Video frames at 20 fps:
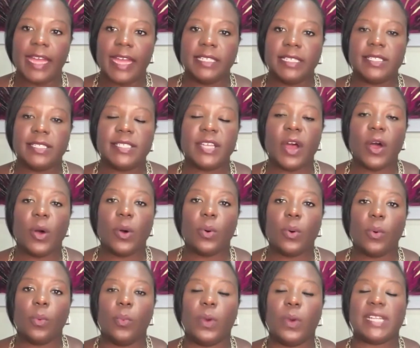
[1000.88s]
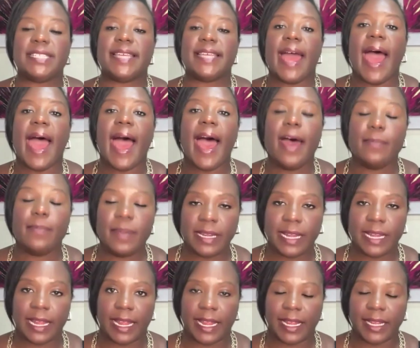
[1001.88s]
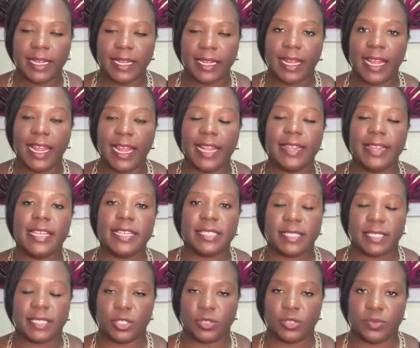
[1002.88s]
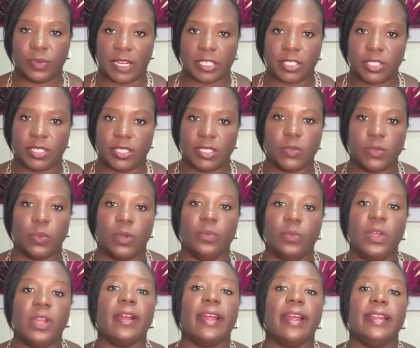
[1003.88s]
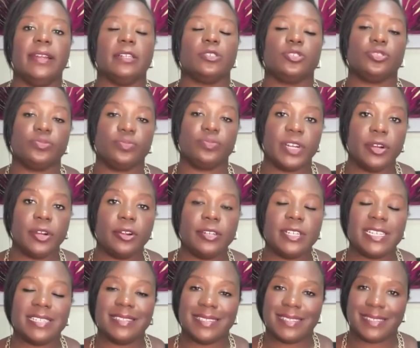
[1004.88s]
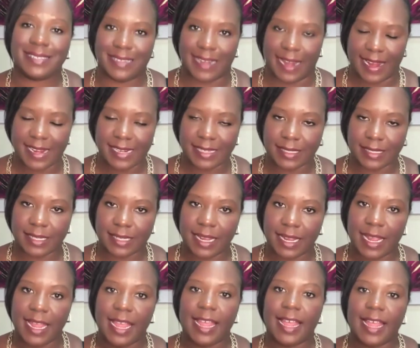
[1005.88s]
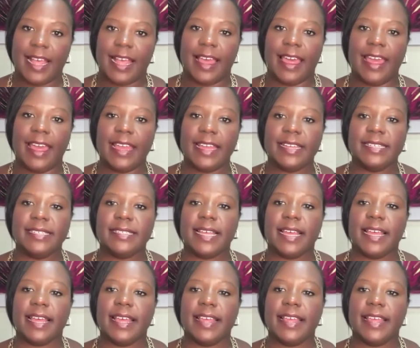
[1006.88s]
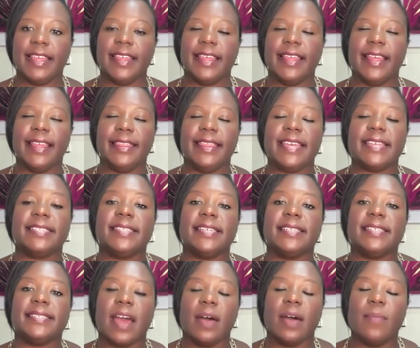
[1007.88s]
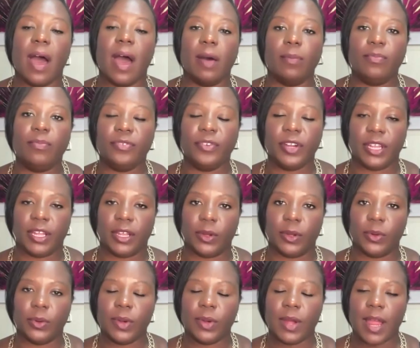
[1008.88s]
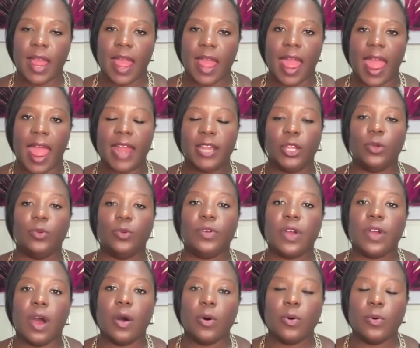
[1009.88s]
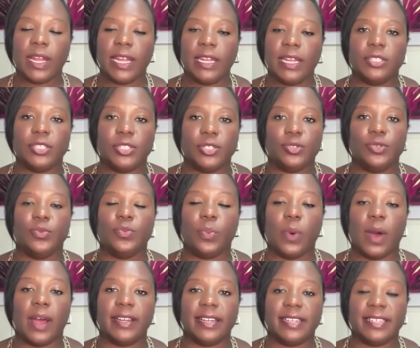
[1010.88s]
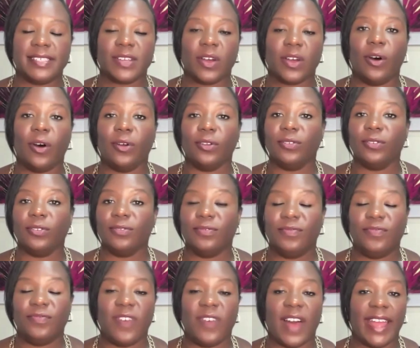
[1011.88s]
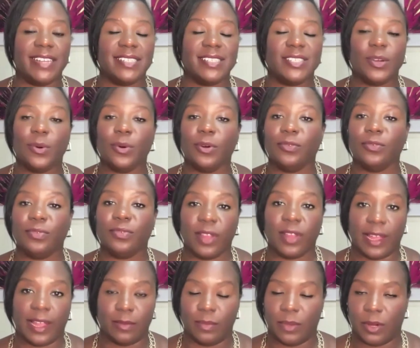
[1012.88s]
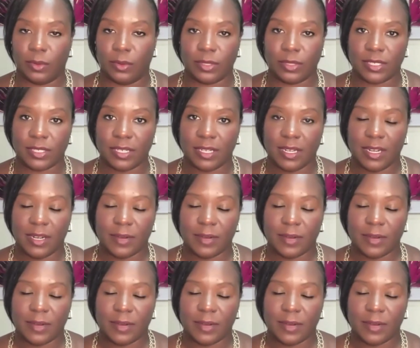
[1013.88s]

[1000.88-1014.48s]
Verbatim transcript: and so, what's happening in these situations when we are in a triggered state is these things come up for you and you go into what is called fight or flight mode.